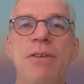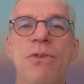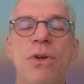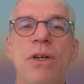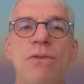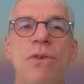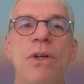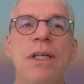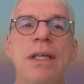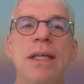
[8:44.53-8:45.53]

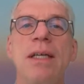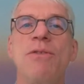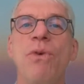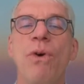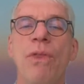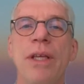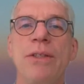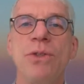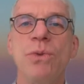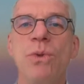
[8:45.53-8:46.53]
for
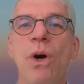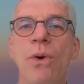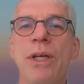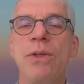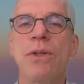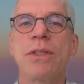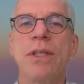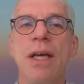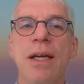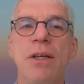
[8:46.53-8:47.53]
these two corridors.